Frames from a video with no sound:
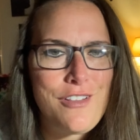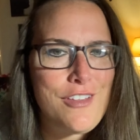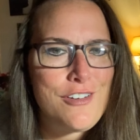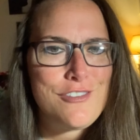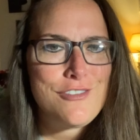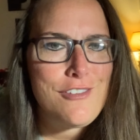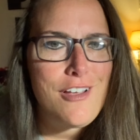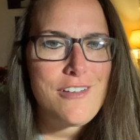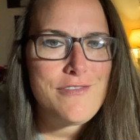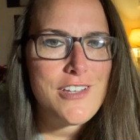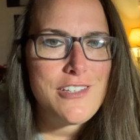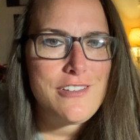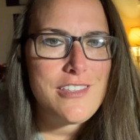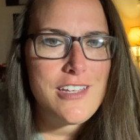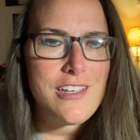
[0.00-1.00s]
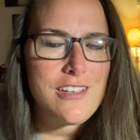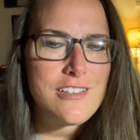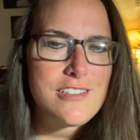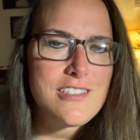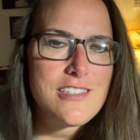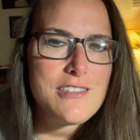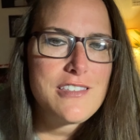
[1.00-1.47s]
There's a lot of other
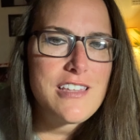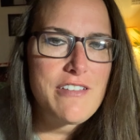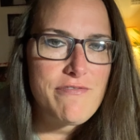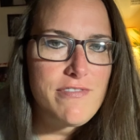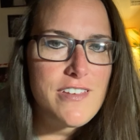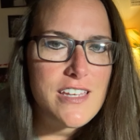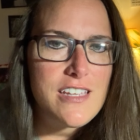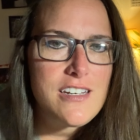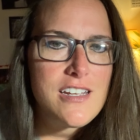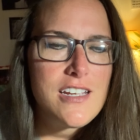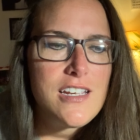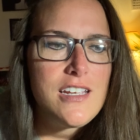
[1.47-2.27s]
things that fit.